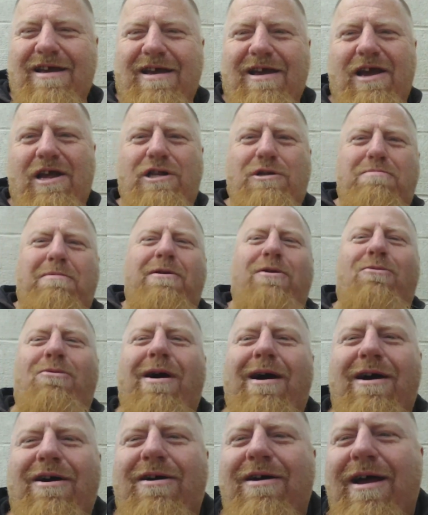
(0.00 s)
it's been a
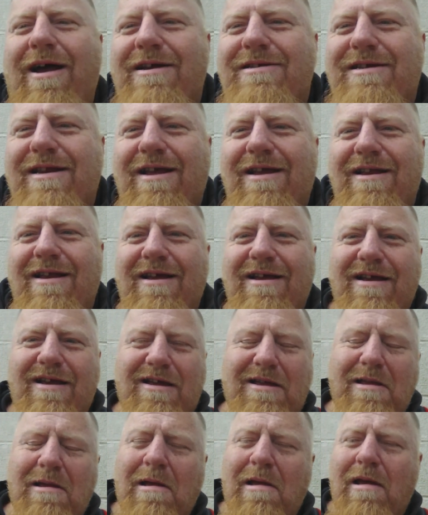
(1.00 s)
while, hasn't it?
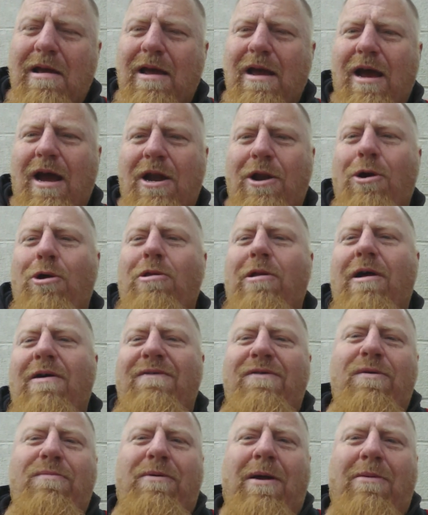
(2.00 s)
I know a lot
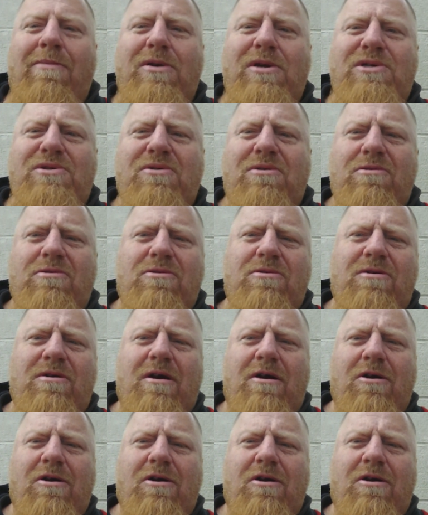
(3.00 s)
of you probably saw